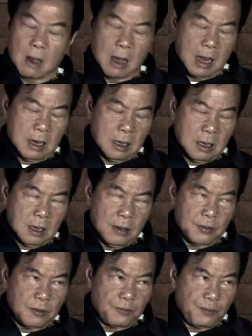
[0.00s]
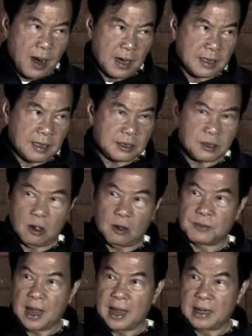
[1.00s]
And if the practice
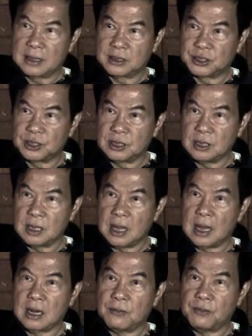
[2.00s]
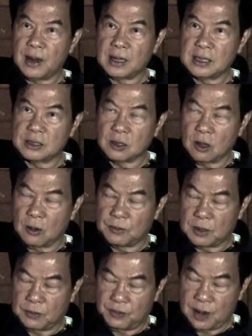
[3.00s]
of the energy and the practice of
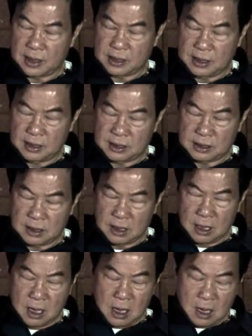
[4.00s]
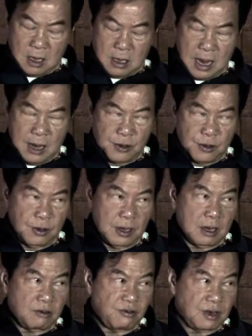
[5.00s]
the practice, that you
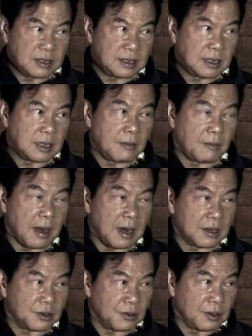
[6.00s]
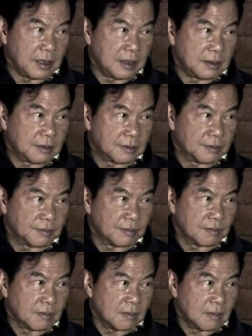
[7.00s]
increasing the melatonin,
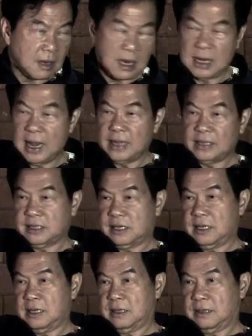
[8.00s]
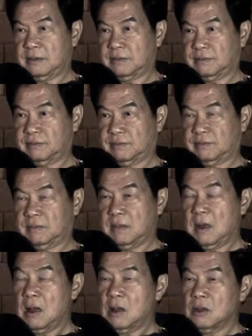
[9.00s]
and that is the key.
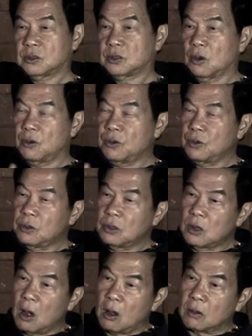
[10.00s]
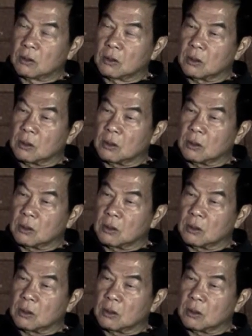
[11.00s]
So you not